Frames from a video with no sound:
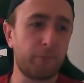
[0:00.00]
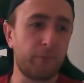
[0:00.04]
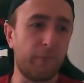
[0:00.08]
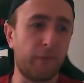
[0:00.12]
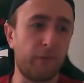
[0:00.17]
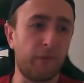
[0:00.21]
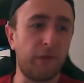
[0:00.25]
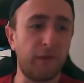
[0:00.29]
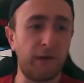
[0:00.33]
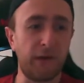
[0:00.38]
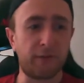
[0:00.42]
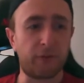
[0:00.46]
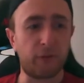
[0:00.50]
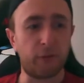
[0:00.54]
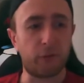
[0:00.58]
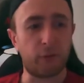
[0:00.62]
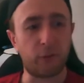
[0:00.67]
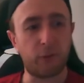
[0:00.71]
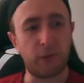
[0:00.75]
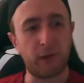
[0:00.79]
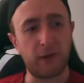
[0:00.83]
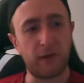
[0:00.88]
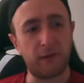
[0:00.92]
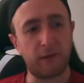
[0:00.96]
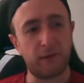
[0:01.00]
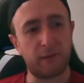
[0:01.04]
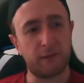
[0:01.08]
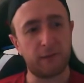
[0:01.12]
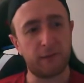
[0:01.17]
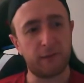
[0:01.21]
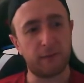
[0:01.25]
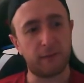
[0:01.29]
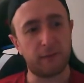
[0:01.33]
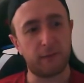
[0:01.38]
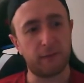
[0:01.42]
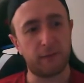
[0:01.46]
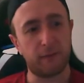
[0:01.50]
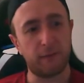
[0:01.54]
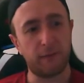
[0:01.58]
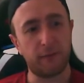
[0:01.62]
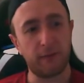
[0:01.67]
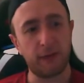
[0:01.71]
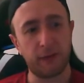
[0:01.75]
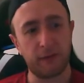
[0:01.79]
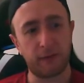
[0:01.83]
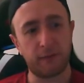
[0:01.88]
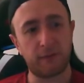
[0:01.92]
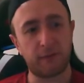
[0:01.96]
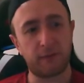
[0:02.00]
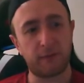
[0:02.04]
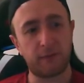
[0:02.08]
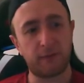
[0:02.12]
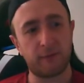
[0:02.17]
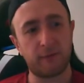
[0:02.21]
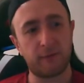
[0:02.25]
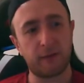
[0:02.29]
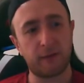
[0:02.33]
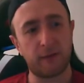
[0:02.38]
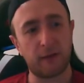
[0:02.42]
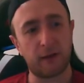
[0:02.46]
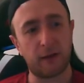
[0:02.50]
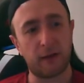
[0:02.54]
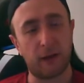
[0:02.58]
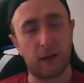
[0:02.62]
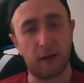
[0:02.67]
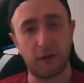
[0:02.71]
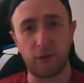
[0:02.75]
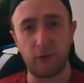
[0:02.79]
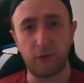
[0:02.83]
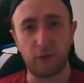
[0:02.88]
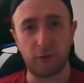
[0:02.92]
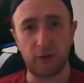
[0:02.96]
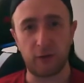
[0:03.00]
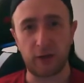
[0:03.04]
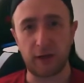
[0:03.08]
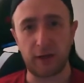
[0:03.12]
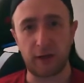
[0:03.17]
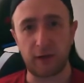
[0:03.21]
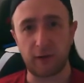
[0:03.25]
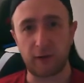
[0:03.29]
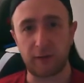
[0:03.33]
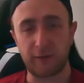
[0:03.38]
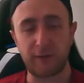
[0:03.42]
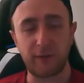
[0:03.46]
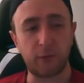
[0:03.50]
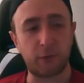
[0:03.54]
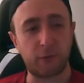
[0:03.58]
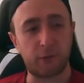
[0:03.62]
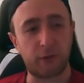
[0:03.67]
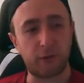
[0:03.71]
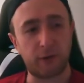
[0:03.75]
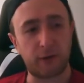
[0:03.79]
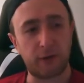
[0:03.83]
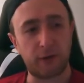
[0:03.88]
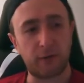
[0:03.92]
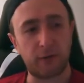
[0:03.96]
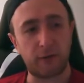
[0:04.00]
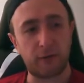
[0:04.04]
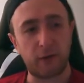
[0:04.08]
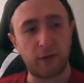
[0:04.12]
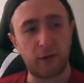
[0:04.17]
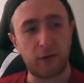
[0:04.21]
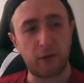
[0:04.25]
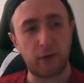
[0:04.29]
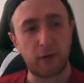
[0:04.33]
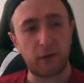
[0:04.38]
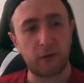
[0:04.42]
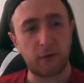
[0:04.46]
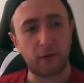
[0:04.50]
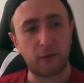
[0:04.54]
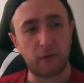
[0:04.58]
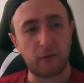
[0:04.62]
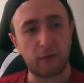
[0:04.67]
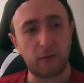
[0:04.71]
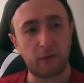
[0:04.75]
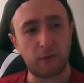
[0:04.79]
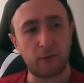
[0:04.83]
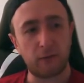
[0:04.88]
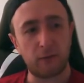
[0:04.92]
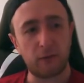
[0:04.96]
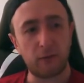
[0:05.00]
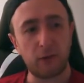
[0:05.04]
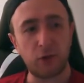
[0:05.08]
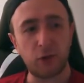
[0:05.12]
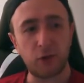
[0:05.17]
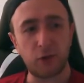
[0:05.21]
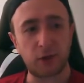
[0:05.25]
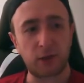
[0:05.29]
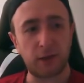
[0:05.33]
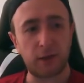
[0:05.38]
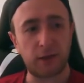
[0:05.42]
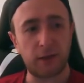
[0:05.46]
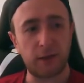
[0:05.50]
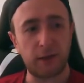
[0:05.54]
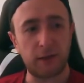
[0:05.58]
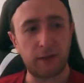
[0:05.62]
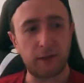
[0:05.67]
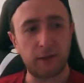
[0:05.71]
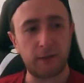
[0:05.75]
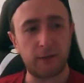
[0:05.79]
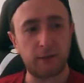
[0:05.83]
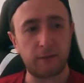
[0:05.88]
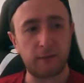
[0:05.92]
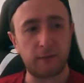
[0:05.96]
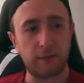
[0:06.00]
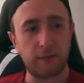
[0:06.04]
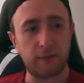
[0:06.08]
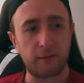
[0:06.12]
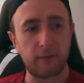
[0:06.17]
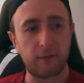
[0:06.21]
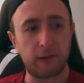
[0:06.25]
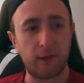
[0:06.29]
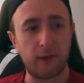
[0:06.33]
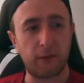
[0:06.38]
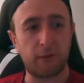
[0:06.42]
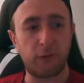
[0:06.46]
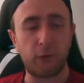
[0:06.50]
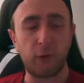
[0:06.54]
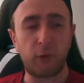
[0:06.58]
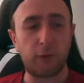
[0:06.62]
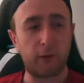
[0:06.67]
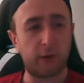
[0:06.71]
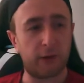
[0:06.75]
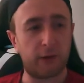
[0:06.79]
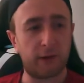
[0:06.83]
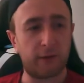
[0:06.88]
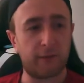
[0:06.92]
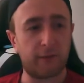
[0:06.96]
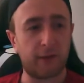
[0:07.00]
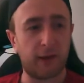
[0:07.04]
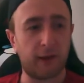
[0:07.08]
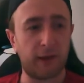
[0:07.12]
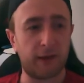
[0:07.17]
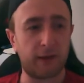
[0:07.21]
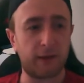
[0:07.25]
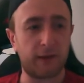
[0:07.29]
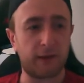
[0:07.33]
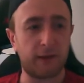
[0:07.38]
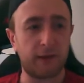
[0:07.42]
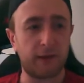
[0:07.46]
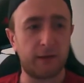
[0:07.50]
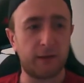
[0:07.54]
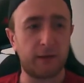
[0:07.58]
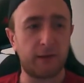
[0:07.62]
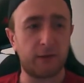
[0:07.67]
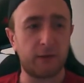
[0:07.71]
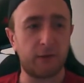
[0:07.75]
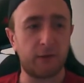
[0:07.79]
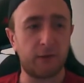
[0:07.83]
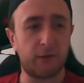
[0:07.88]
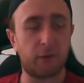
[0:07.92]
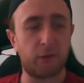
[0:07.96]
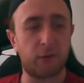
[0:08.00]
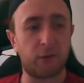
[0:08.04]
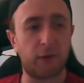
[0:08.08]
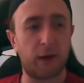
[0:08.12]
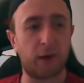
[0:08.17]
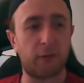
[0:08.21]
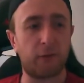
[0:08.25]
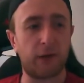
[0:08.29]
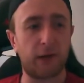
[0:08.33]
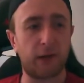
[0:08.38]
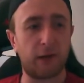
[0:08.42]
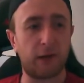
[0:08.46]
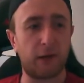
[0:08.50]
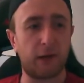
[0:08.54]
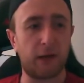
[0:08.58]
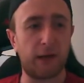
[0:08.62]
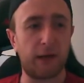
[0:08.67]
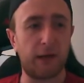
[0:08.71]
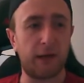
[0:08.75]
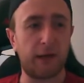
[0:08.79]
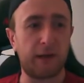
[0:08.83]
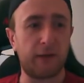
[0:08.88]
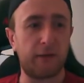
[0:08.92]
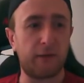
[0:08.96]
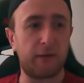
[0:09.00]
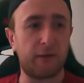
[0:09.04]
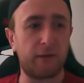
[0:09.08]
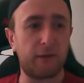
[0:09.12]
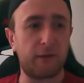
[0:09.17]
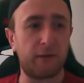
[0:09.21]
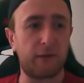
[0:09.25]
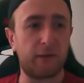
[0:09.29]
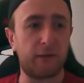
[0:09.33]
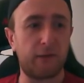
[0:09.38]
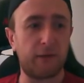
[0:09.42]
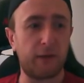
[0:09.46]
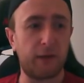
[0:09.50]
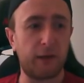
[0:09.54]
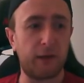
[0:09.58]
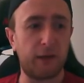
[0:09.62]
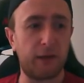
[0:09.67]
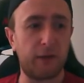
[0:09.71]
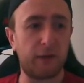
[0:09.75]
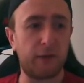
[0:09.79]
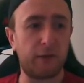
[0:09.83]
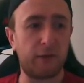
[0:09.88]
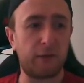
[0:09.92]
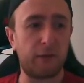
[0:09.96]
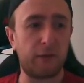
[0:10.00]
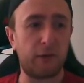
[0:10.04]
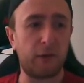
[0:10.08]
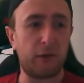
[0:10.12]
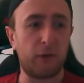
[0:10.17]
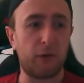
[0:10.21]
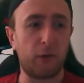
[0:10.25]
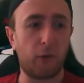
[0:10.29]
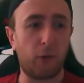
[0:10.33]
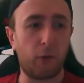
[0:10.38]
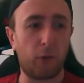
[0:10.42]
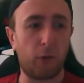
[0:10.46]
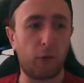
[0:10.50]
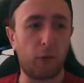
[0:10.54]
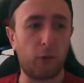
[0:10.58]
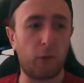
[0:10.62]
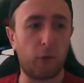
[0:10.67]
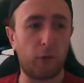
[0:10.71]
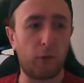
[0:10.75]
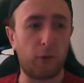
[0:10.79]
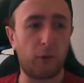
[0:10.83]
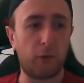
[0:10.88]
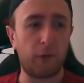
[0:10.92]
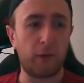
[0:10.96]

The difference between this and using an AR filter is usually it's not going to take the surrounding lighting in the scene or